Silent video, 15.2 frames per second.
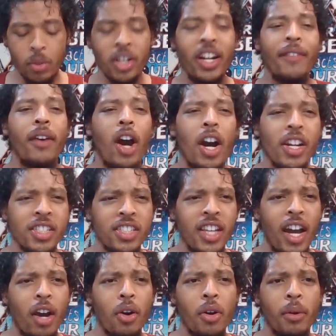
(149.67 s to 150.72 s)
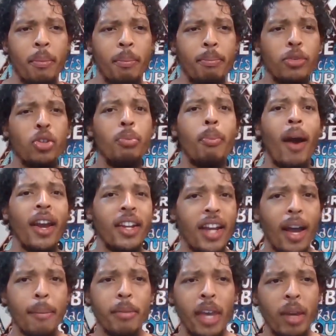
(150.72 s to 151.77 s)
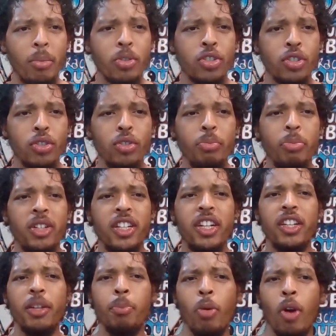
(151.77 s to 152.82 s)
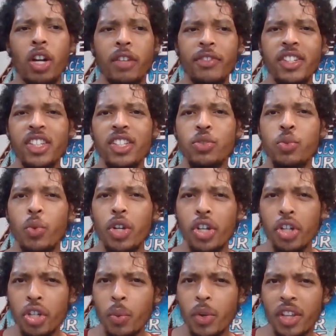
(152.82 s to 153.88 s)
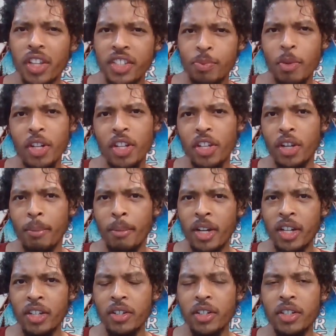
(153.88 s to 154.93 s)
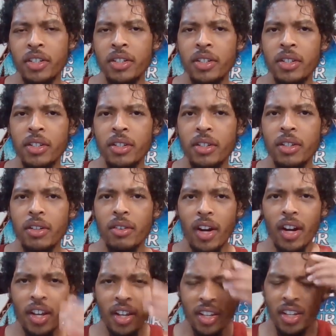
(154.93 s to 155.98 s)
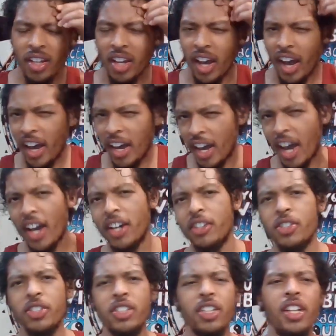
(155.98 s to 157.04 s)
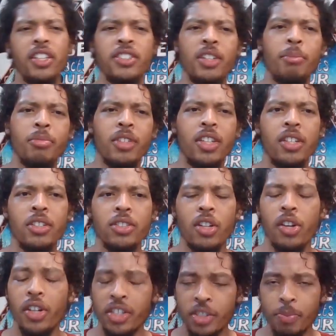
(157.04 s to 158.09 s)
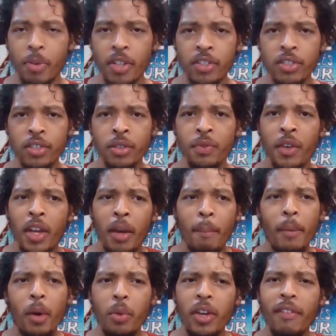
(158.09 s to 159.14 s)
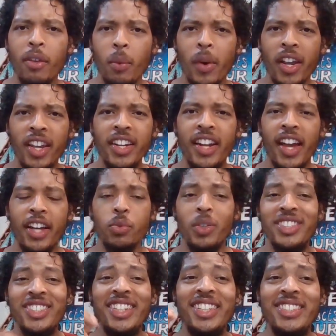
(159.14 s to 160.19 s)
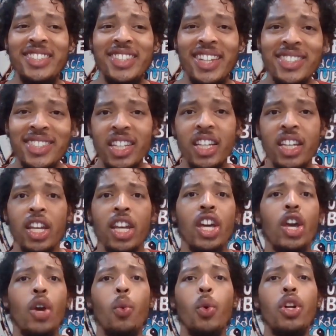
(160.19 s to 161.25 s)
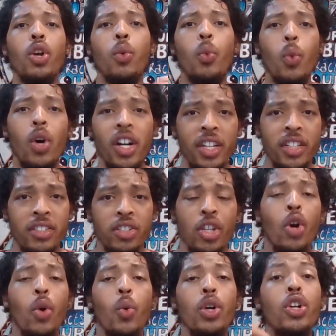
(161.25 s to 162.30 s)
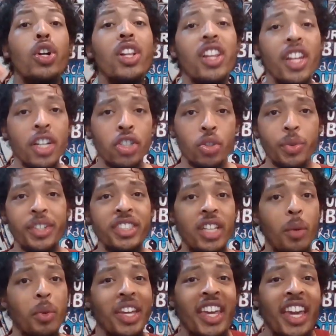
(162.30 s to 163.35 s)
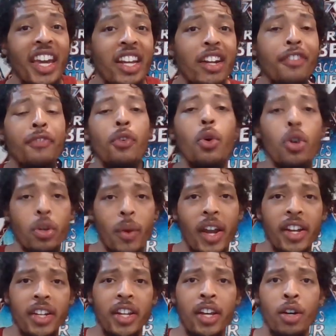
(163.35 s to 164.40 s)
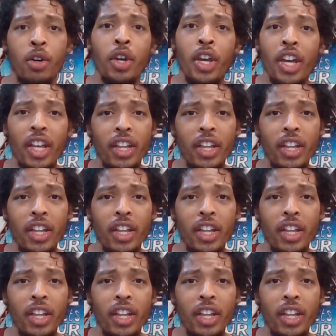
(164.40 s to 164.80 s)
We're going to have an honesty hour. You might not be able to, but the other part of it is, where are you really spending your money on? Right? I understand that some things are expensive, but we have to recognize what's a necessity and what are wants, what are luxuries that we can't afford right now.